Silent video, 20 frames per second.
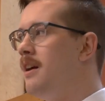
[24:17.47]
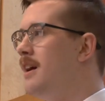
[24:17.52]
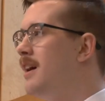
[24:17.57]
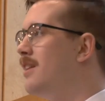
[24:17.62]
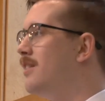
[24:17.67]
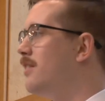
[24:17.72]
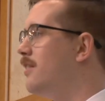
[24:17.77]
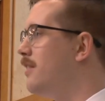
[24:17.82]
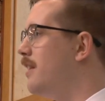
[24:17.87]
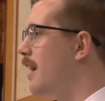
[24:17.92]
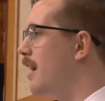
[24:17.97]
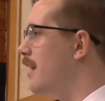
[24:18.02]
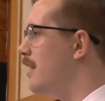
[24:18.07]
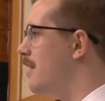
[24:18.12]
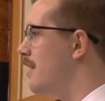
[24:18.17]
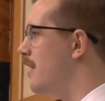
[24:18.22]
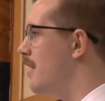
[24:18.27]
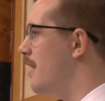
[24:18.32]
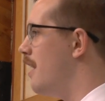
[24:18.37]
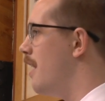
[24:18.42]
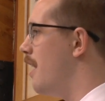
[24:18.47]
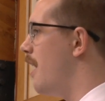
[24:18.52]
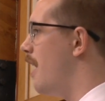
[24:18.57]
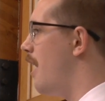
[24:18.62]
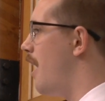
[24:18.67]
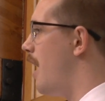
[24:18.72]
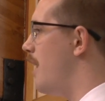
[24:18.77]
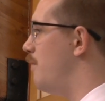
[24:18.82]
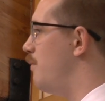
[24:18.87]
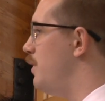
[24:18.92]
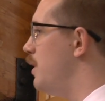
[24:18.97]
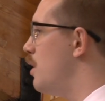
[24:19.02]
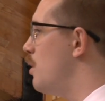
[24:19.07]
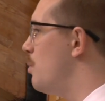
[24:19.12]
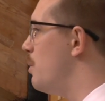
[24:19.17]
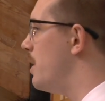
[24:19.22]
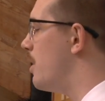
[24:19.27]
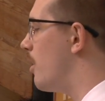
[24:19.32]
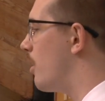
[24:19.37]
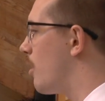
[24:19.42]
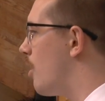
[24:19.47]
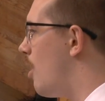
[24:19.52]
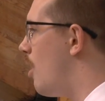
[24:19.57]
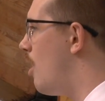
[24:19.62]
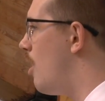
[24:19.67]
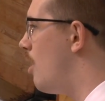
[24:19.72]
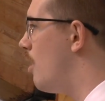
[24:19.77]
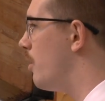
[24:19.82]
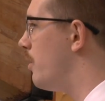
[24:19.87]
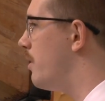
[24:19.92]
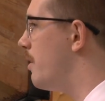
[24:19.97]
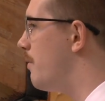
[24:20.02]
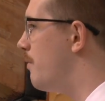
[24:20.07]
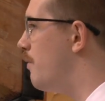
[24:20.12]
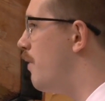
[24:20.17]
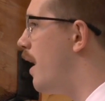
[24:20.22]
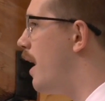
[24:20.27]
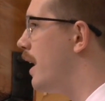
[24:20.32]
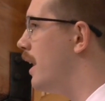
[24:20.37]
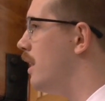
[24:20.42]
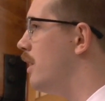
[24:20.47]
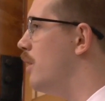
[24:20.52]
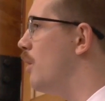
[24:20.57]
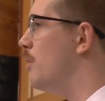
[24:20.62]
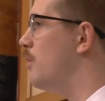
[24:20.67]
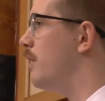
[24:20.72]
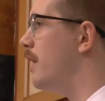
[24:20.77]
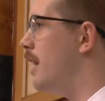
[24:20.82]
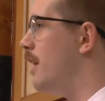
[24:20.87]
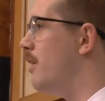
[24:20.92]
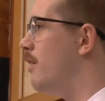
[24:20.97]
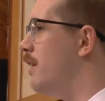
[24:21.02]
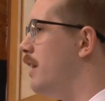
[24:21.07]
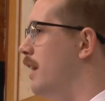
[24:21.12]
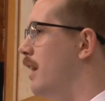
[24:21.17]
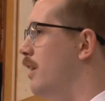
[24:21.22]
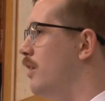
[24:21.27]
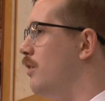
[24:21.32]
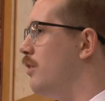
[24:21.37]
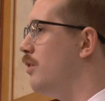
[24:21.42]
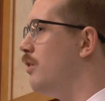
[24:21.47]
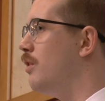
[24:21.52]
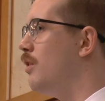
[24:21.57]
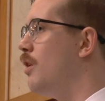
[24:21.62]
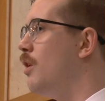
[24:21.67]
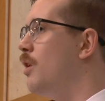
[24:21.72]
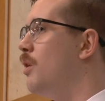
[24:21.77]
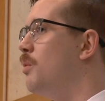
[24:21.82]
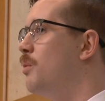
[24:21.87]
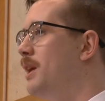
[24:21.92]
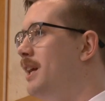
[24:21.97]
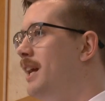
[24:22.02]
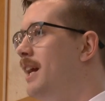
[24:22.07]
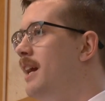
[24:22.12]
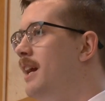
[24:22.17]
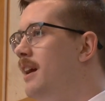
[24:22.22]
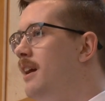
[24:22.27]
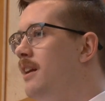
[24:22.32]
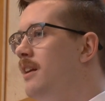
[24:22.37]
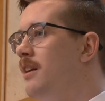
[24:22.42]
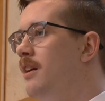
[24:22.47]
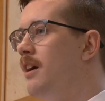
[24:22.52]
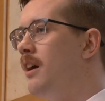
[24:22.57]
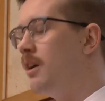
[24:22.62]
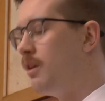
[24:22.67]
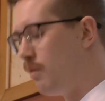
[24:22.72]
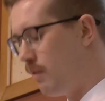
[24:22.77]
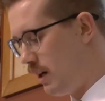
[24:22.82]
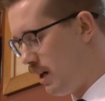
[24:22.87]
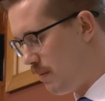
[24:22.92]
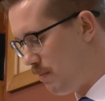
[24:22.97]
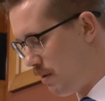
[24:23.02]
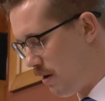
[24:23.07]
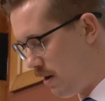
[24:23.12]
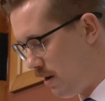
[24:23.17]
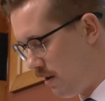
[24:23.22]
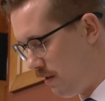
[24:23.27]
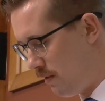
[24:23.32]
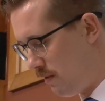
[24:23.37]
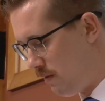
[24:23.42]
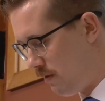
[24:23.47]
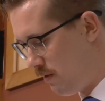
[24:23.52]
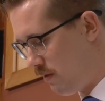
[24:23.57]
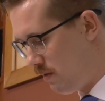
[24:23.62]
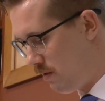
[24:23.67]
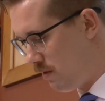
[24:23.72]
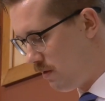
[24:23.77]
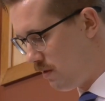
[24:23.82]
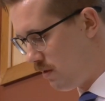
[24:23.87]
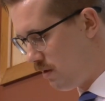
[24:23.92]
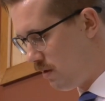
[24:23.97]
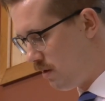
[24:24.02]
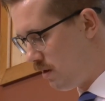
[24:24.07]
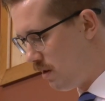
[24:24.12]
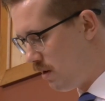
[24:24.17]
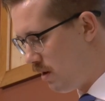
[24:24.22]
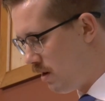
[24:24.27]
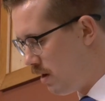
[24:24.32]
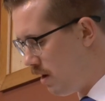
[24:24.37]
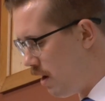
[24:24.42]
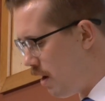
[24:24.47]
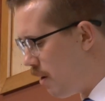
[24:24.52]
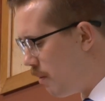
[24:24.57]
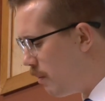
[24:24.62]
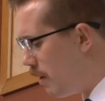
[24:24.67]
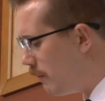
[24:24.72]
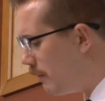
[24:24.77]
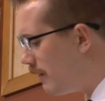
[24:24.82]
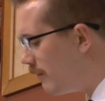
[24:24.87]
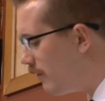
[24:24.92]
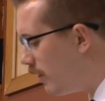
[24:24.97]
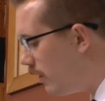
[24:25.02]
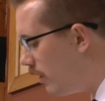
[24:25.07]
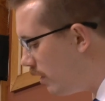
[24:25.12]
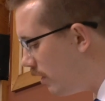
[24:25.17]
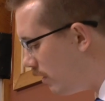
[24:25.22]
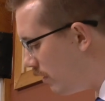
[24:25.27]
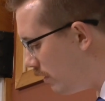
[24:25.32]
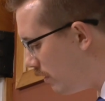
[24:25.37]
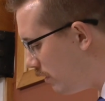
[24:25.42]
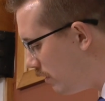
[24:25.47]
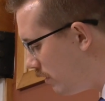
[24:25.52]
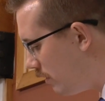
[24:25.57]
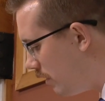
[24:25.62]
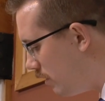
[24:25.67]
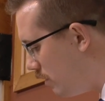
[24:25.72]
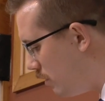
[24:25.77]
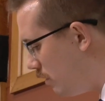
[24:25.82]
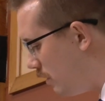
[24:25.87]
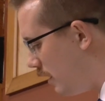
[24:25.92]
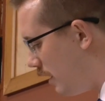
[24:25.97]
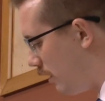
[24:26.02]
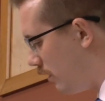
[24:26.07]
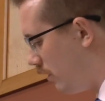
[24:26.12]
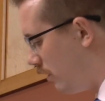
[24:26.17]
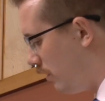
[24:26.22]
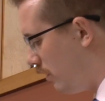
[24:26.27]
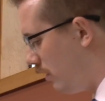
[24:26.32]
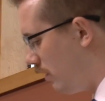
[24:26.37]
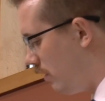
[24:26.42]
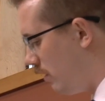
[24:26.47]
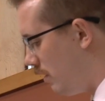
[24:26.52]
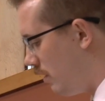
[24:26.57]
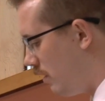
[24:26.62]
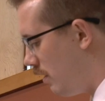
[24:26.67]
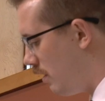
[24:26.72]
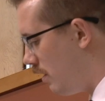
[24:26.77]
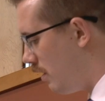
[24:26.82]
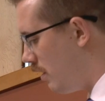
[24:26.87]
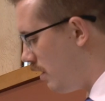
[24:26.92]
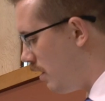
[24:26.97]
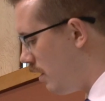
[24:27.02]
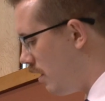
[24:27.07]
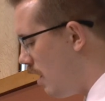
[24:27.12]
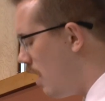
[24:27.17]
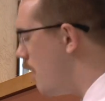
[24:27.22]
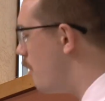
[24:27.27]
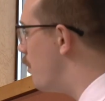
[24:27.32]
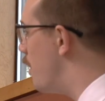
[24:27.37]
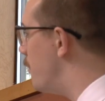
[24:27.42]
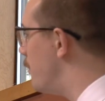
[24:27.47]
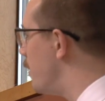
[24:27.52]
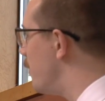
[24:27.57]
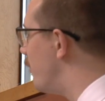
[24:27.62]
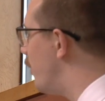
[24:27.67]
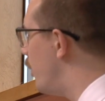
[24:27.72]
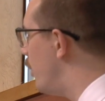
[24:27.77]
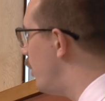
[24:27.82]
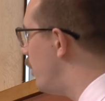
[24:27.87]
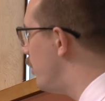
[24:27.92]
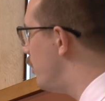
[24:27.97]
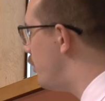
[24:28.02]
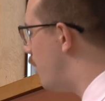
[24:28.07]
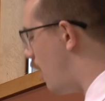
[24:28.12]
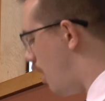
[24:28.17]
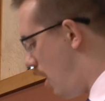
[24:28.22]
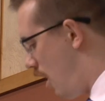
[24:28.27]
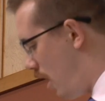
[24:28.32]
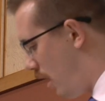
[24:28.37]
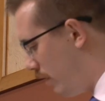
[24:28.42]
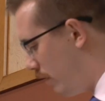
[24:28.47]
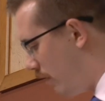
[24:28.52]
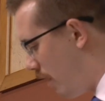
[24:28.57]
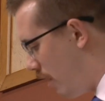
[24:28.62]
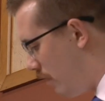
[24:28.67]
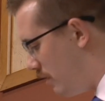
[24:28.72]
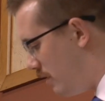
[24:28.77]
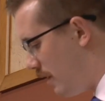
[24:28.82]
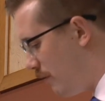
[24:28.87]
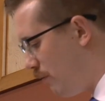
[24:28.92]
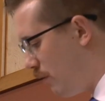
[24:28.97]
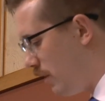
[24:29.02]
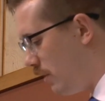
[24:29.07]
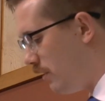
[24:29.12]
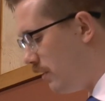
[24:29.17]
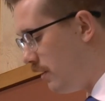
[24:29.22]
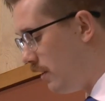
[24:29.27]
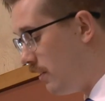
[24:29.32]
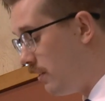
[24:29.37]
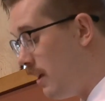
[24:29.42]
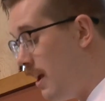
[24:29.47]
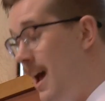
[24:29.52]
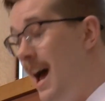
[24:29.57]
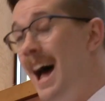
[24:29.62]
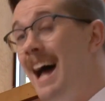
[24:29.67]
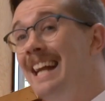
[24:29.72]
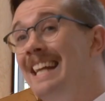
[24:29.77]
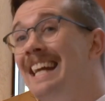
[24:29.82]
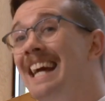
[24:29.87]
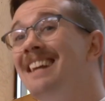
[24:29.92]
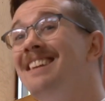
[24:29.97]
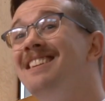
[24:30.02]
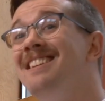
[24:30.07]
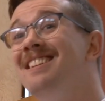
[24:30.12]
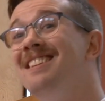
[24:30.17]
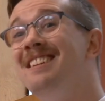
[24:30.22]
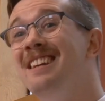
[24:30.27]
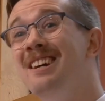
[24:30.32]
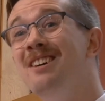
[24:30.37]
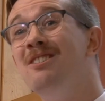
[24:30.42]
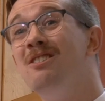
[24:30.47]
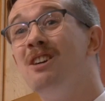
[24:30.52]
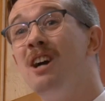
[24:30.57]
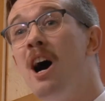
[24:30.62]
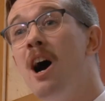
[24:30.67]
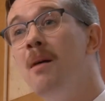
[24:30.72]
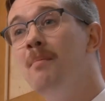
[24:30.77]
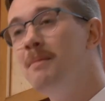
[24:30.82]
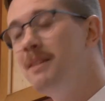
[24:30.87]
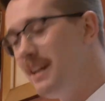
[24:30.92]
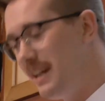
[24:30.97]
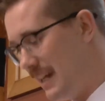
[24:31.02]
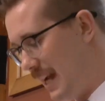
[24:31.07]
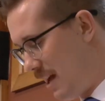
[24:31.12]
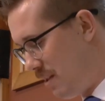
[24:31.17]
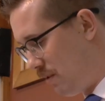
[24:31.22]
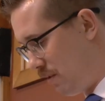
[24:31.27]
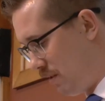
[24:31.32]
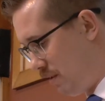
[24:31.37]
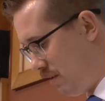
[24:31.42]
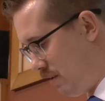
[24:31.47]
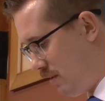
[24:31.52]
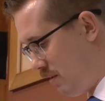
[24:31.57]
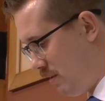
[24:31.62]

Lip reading: Instead, I feel we are called to find those areas we can agree upon. When we learn to do this, when we learn to honor our differences and yet still come together,